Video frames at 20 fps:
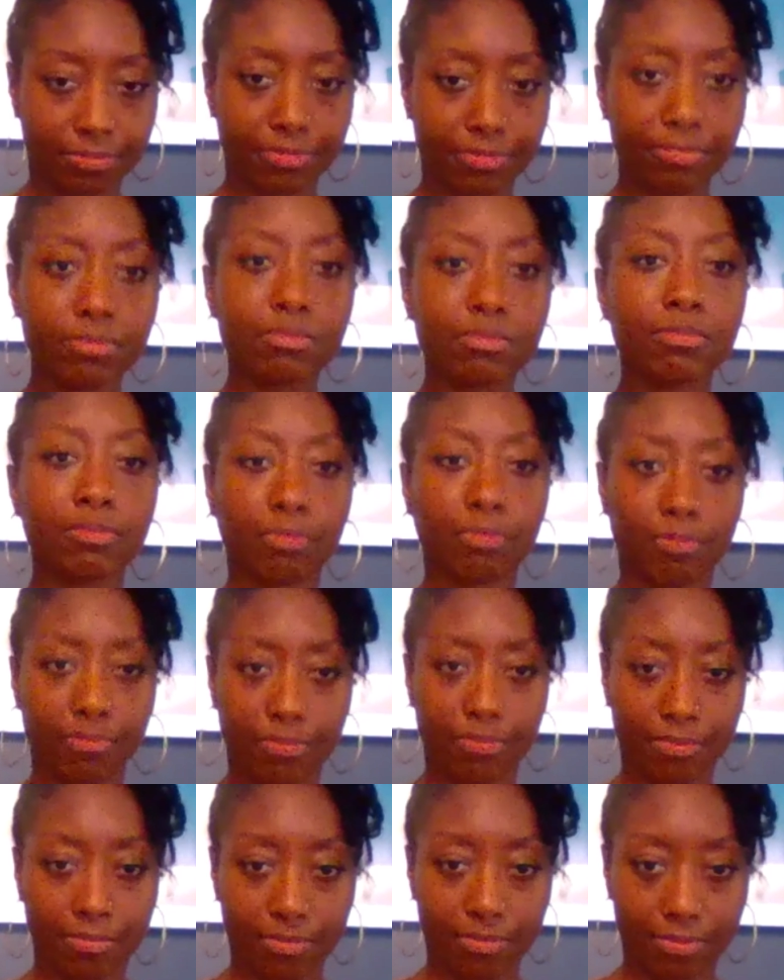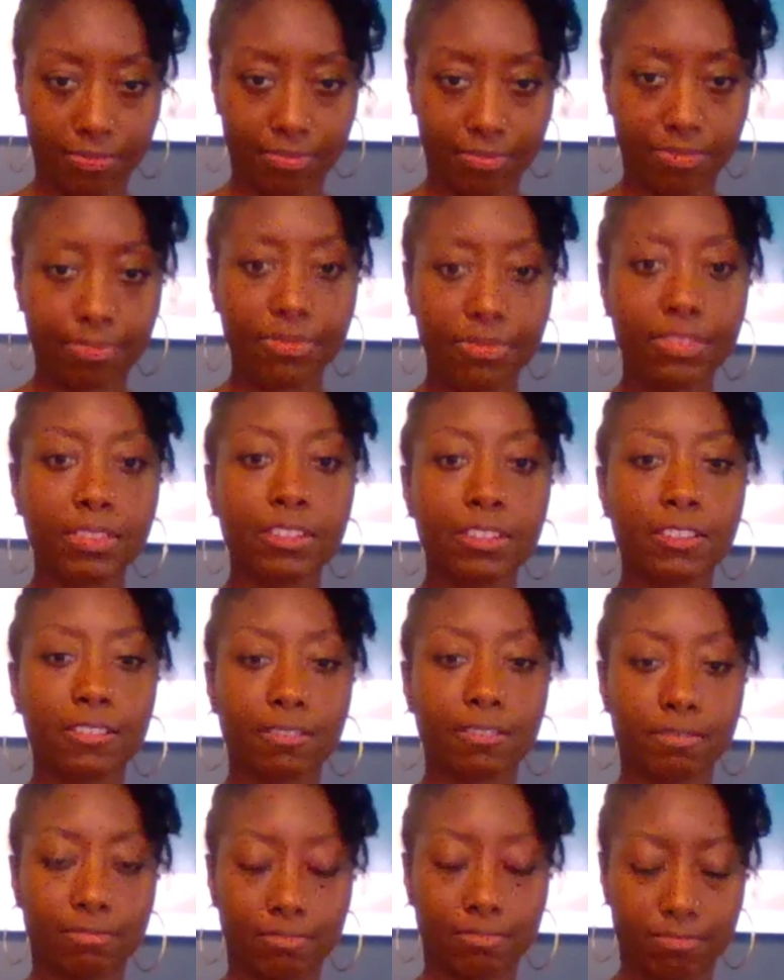we have the spike in glucose
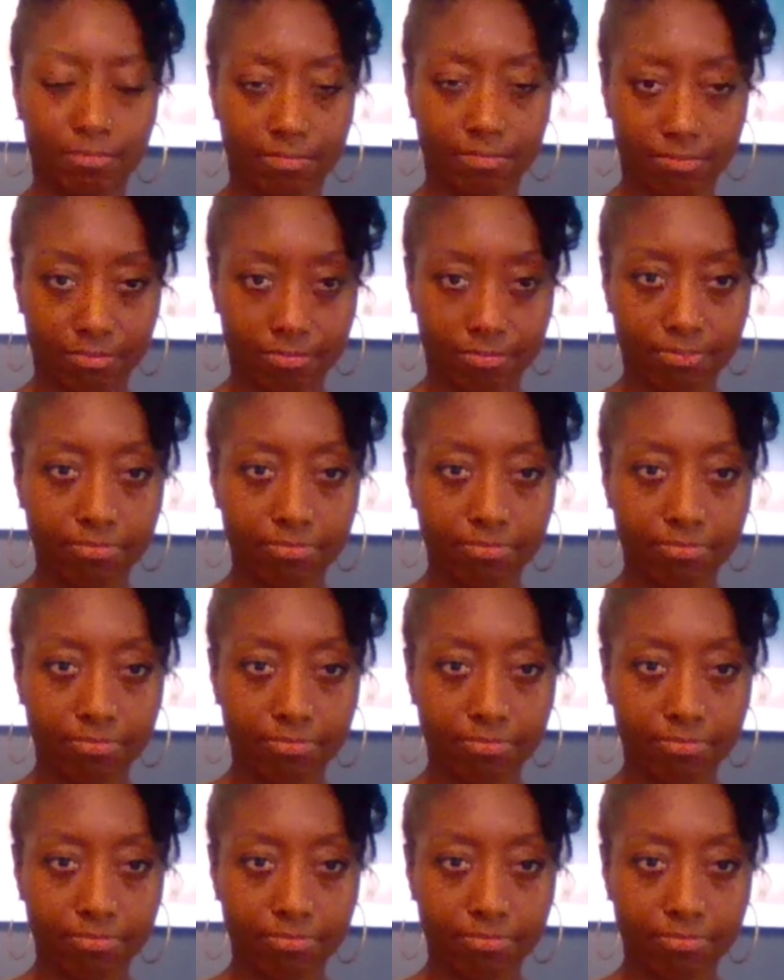when we eat,